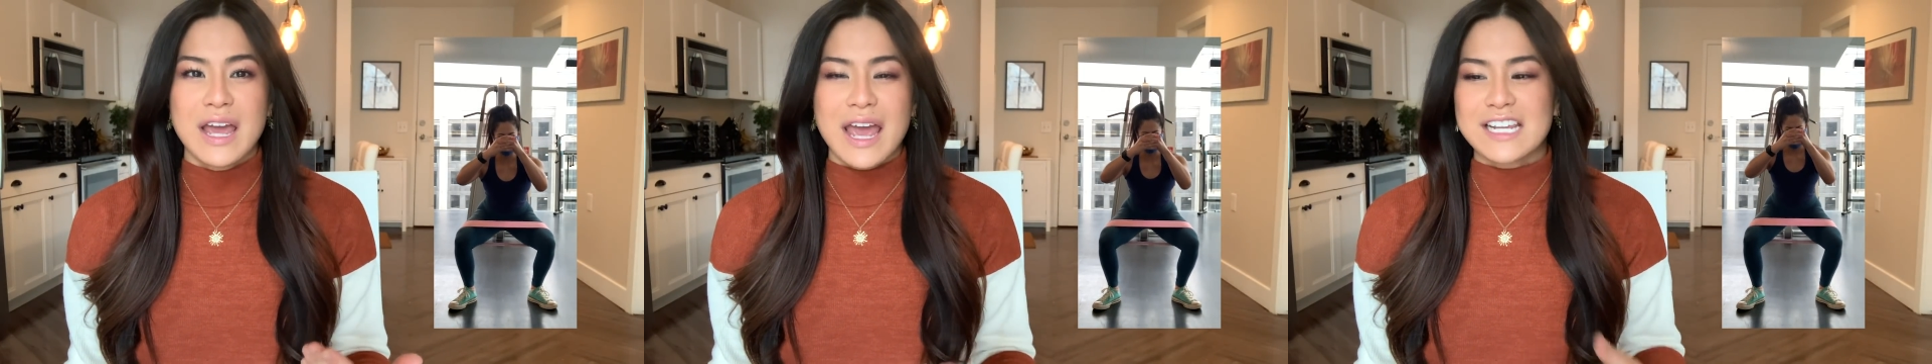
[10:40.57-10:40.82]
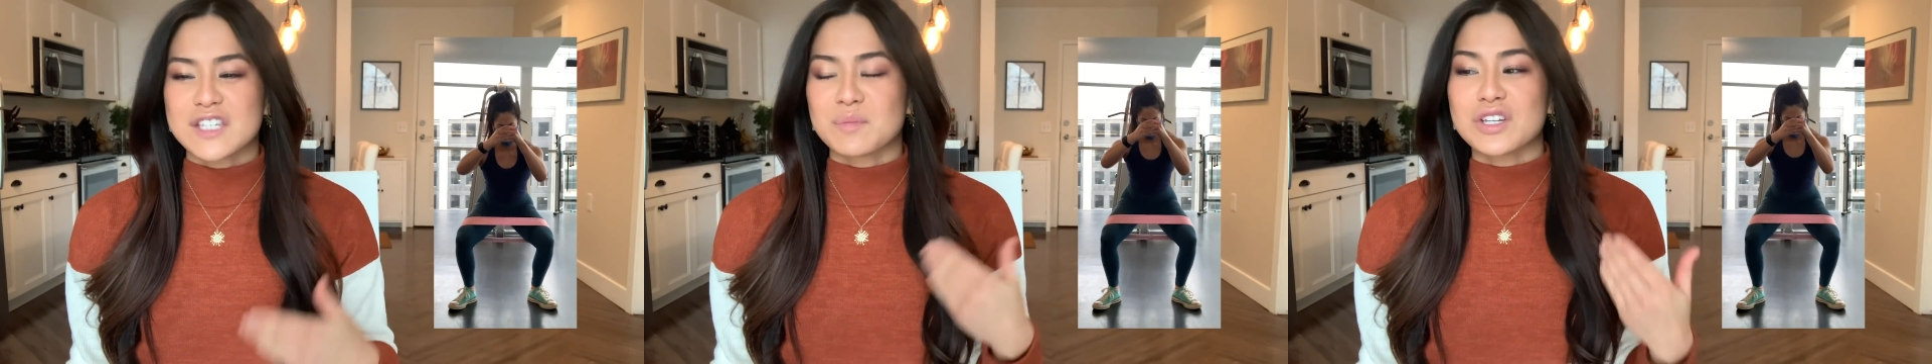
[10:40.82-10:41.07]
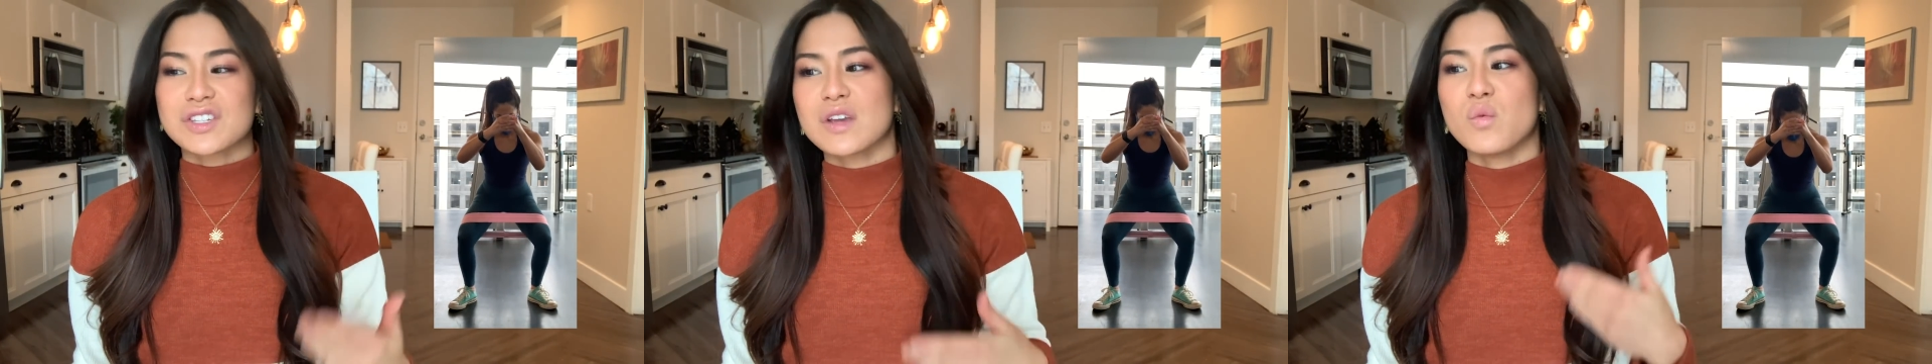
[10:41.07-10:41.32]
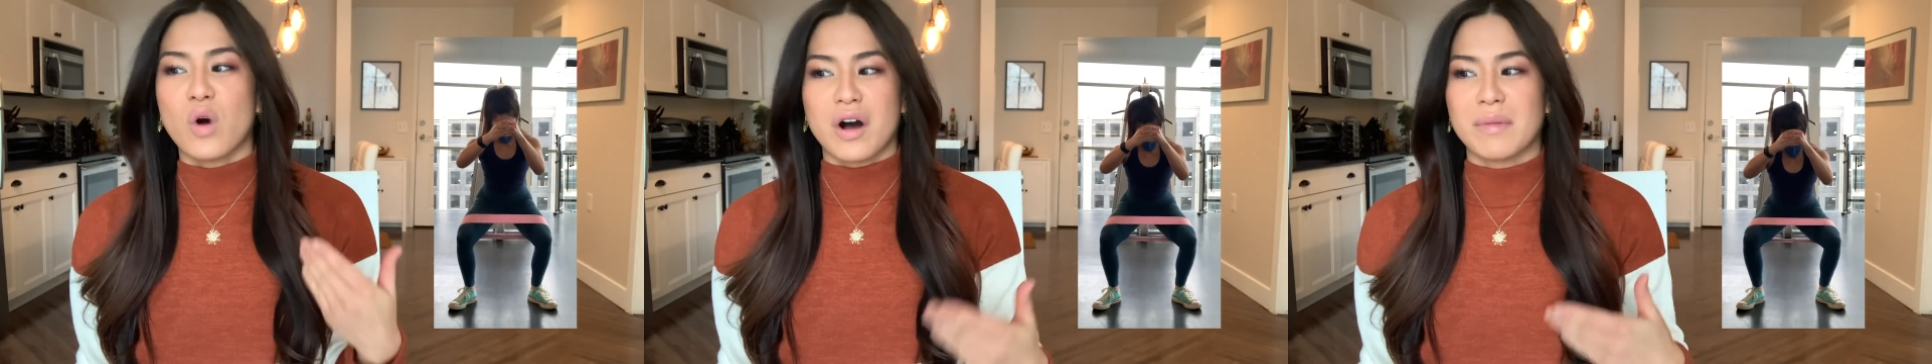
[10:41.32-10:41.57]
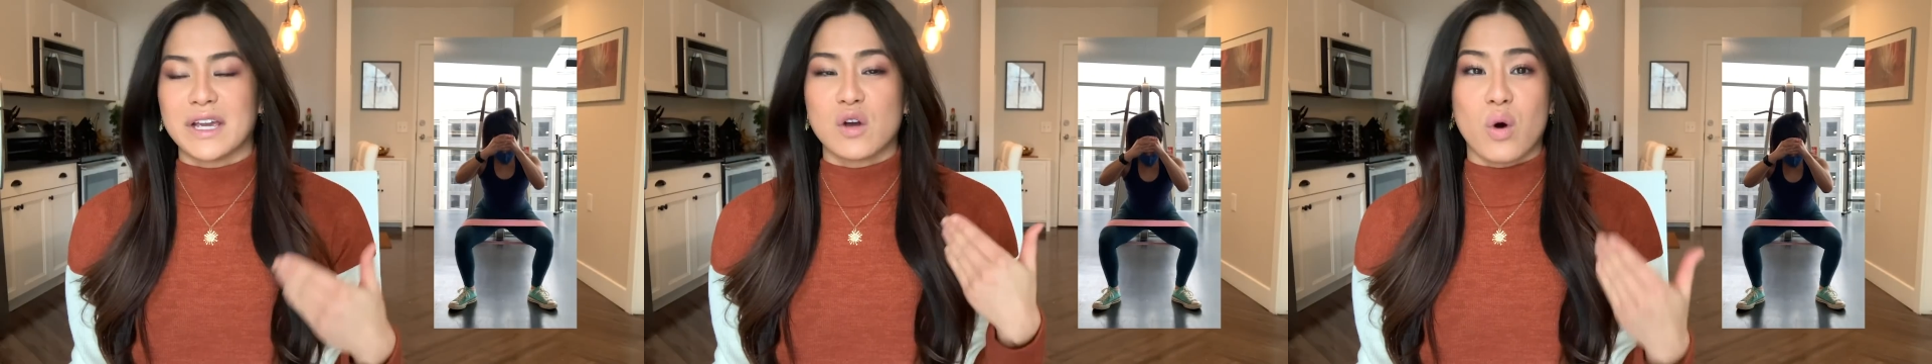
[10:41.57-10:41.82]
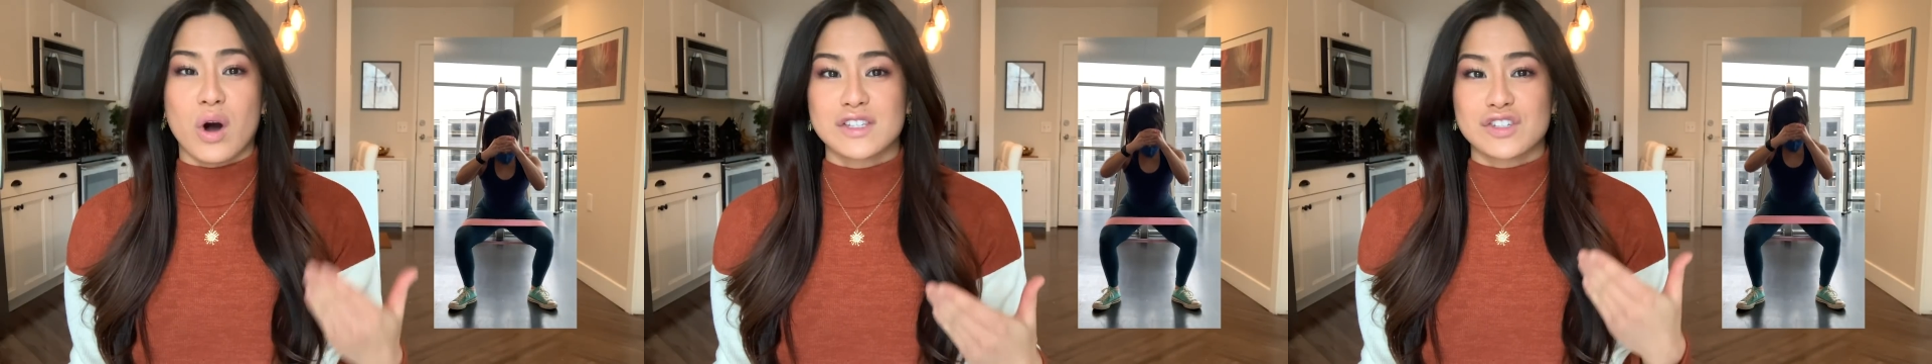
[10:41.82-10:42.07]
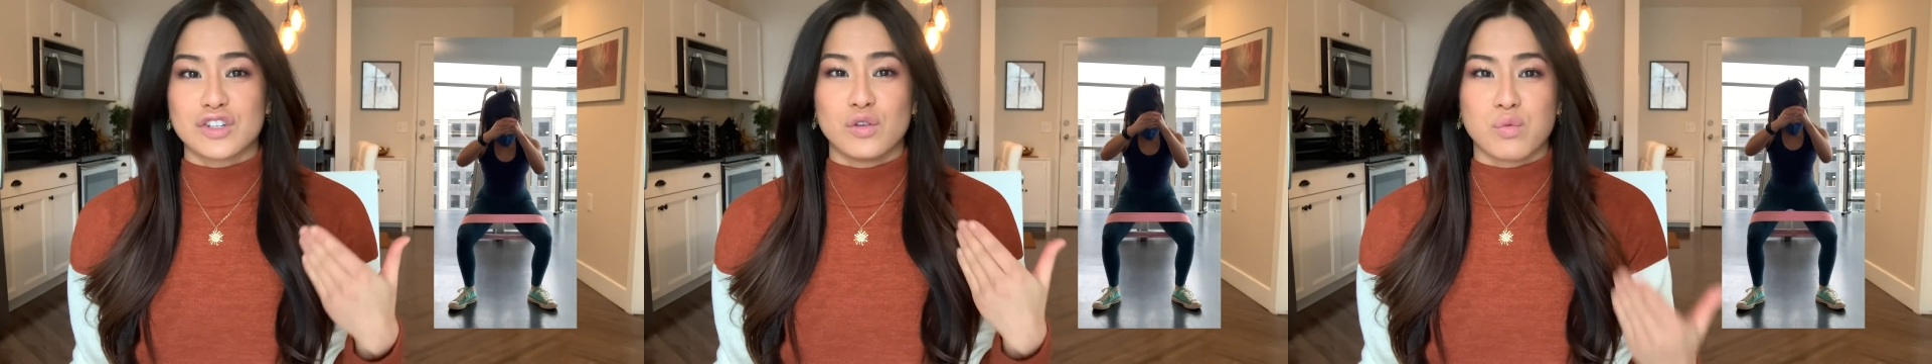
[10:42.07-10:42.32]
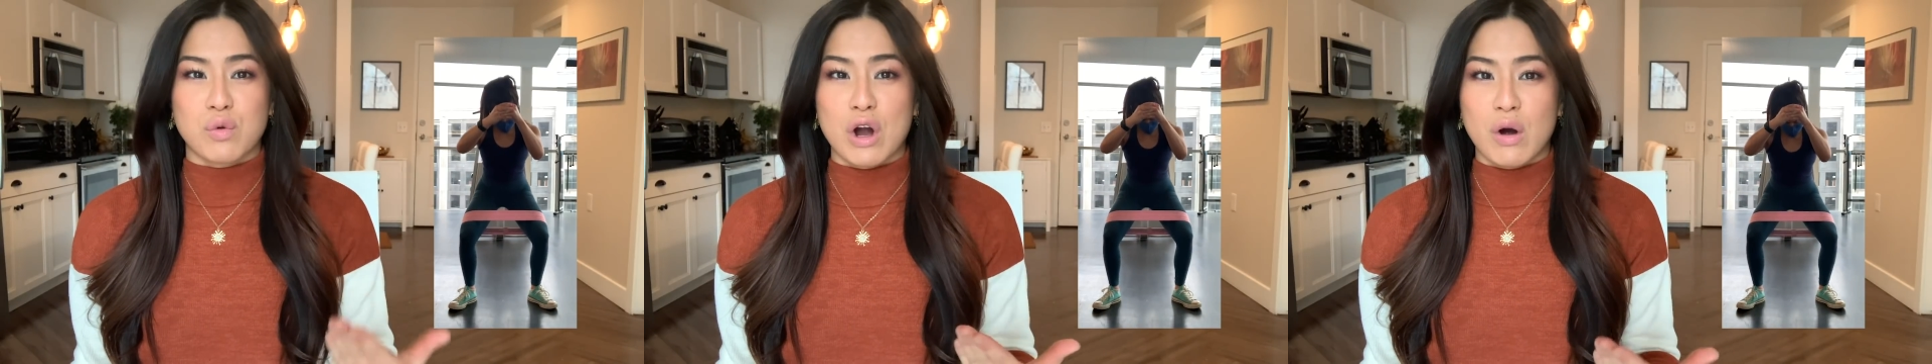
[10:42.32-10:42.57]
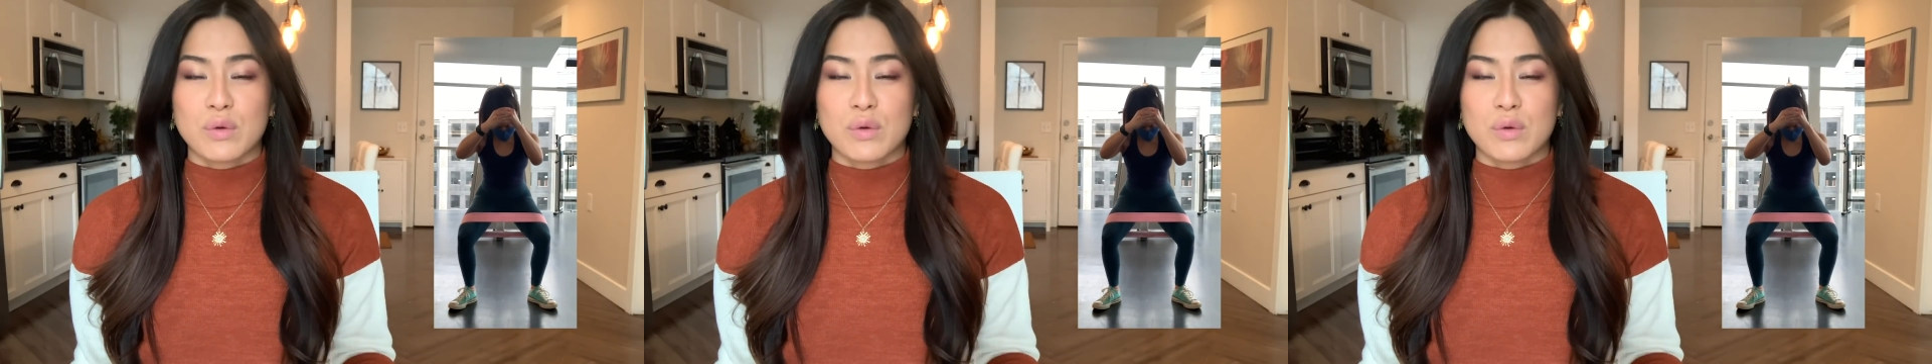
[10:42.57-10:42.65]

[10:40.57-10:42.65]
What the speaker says: And as much as I want my quads to grow,